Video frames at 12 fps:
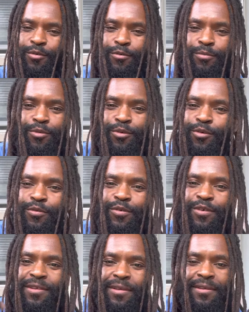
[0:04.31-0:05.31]
You
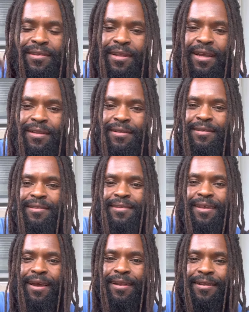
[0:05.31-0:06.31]
beautiful just like this
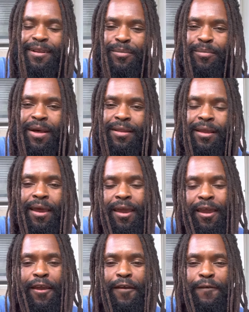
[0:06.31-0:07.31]
salad I'm about to
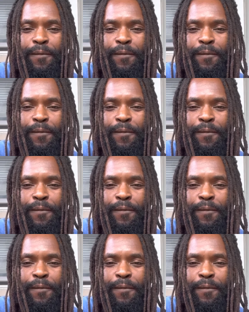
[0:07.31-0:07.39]
have.